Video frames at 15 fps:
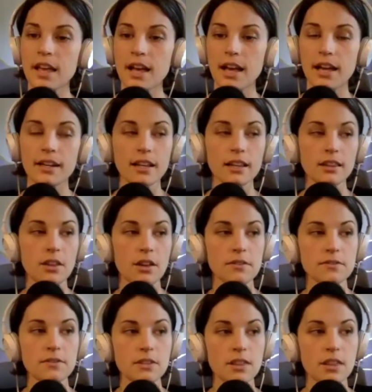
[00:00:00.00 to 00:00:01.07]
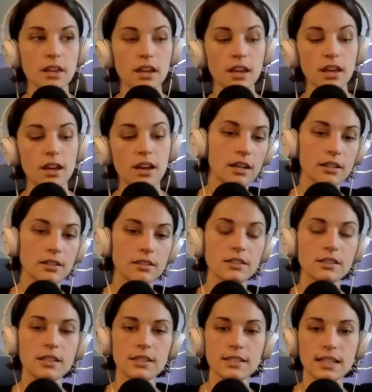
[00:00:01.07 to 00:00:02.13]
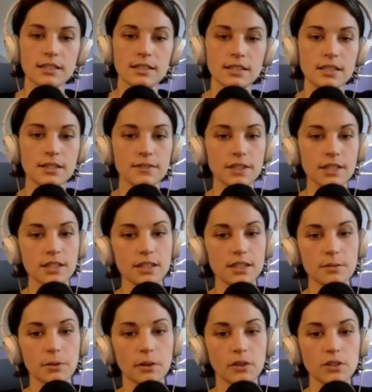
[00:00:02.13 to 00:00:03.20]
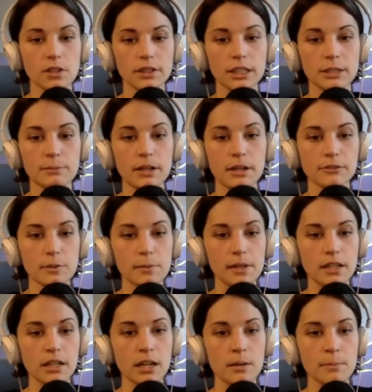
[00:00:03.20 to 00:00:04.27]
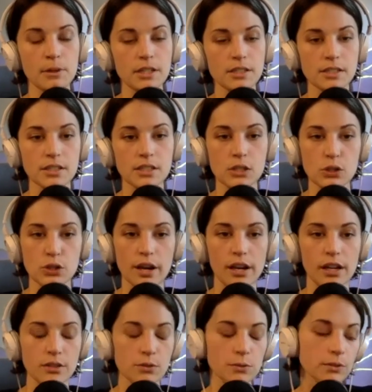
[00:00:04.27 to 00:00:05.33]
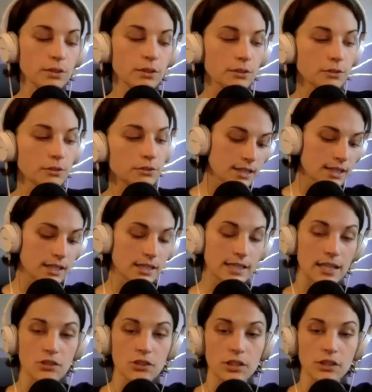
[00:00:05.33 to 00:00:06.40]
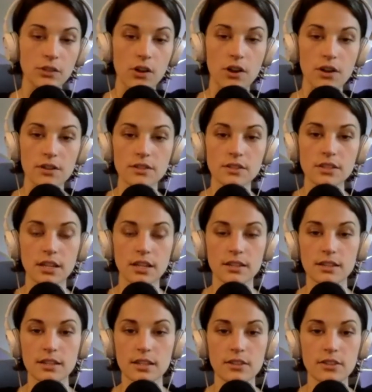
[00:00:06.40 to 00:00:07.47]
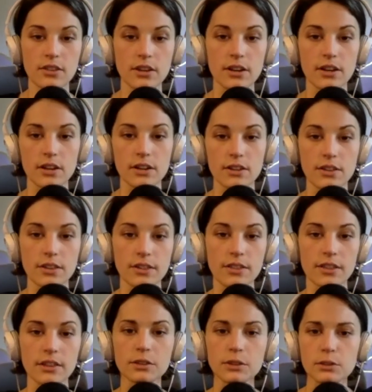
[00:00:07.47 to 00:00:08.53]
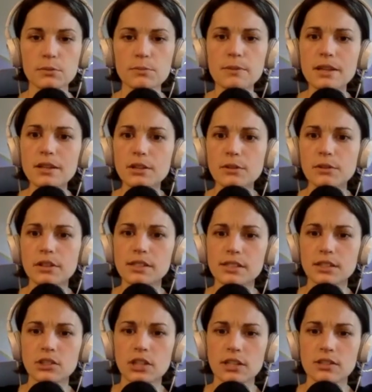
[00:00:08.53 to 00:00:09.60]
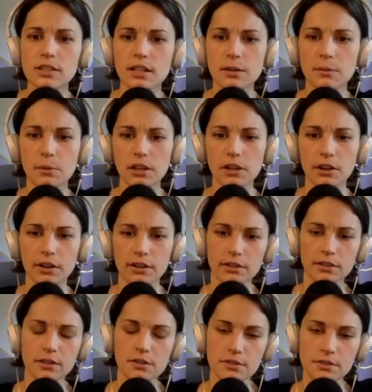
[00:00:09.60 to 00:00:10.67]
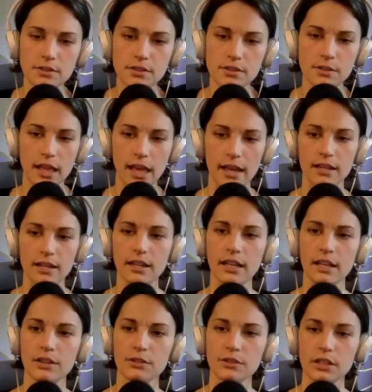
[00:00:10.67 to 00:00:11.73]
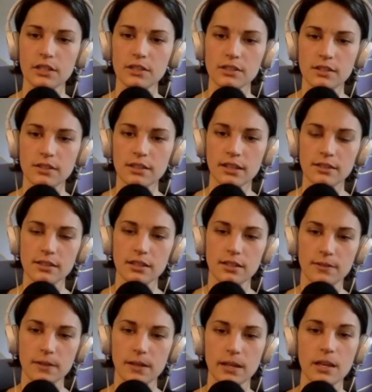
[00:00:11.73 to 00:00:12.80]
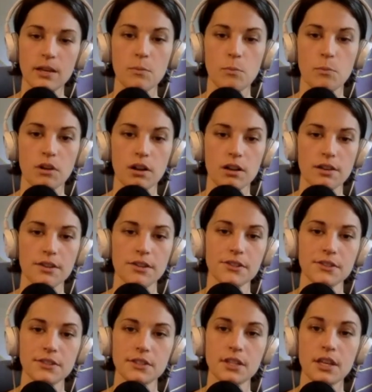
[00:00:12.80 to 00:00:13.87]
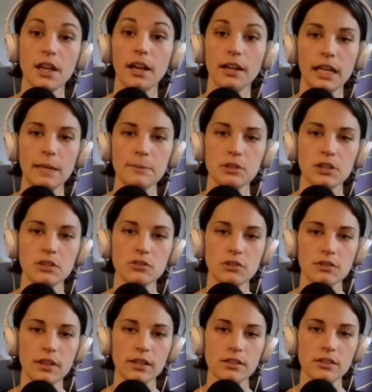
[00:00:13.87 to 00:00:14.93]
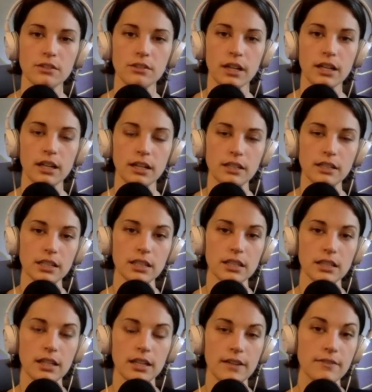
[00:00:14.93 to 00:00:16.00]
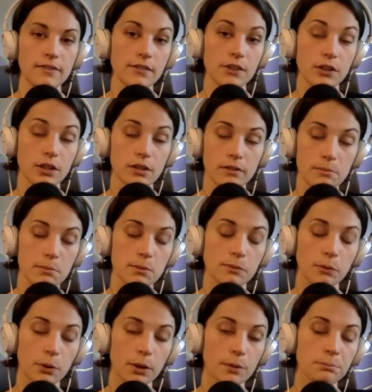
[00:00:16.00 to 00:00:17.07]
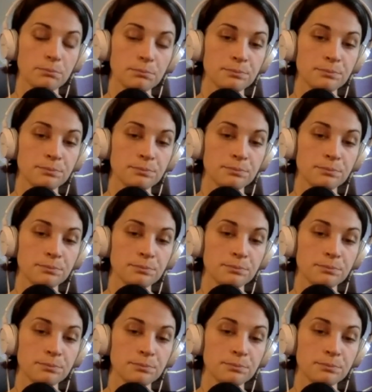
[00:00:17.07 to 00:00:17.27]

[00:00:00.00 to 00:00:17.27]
And I loved the sensitivity that we were talking about from antidepressants or any sort of sensation loss. I think that the lube that you had suggested in one of your articles that increased sensitivity was a game changer. That's a great idea, and I've never heard of it before.